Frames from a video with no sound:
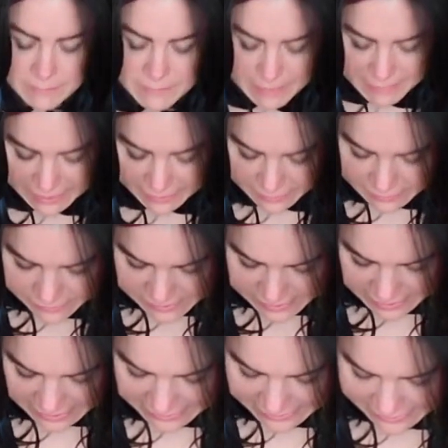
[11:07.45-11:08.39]
Maybe I could use
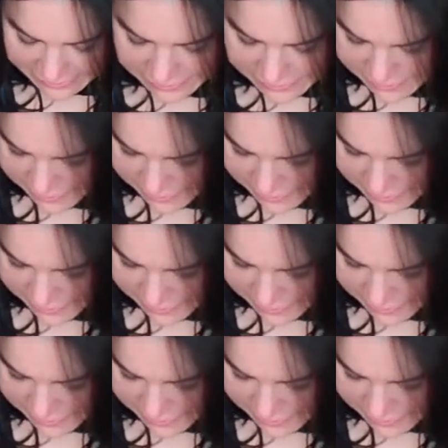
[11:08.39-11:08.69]
an idea or